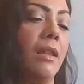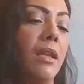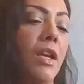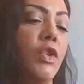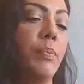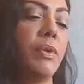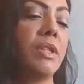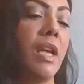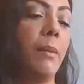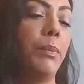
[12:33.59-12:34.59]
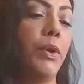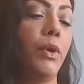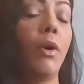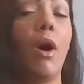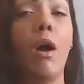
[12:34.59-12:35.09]
the 100%
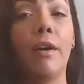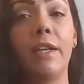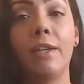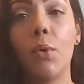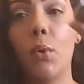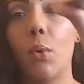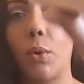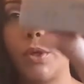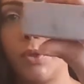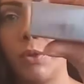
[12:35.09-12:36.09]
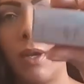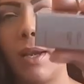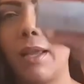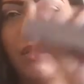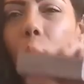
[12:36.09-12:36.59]
pure argan oil.
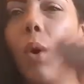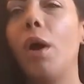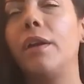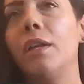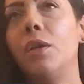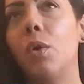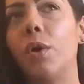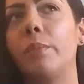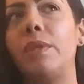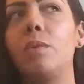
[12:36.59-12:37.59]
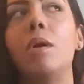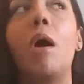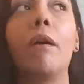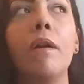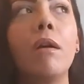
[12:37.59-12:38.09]
And I know argan oil, between
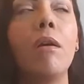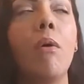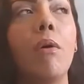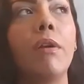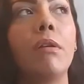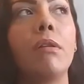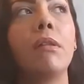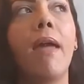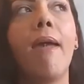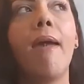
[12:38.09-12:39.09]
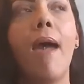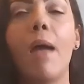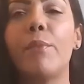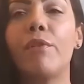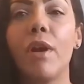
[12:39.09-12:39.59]
argan oil
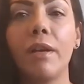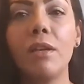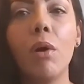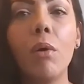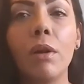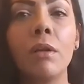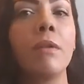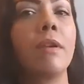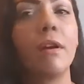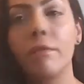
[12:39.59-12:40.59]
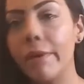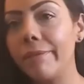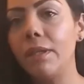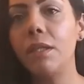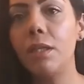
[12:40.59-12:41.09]
and Moroccan oil, they are
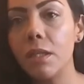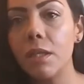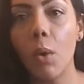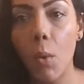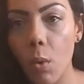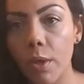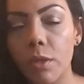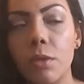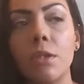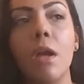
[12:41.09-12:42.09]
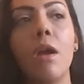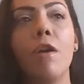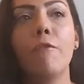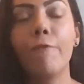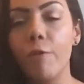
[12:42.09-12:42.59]
very good oils
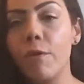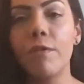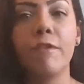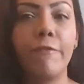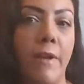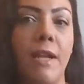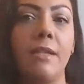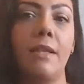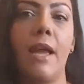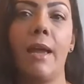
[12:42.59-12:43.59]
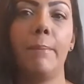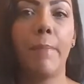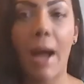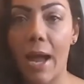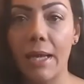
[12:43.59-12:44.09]
for the face and
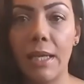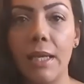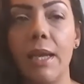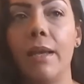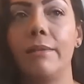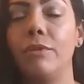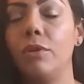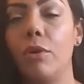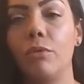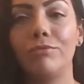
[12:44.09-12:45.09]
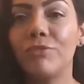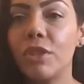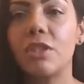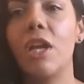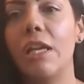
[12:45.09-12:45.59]
body and, you know,
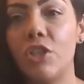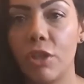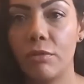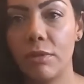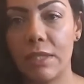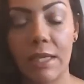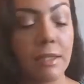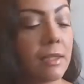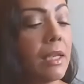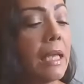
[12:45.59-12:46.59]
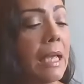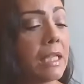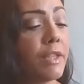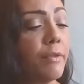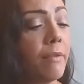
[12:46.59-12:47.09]
just in general sense.
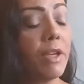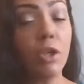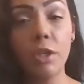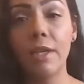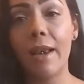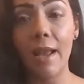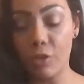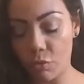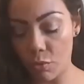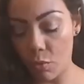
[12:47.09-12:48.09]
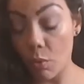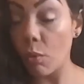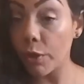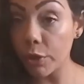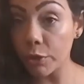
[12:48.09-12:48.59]
It's a very good natural
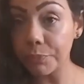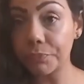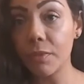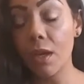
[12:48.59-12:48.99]
oil.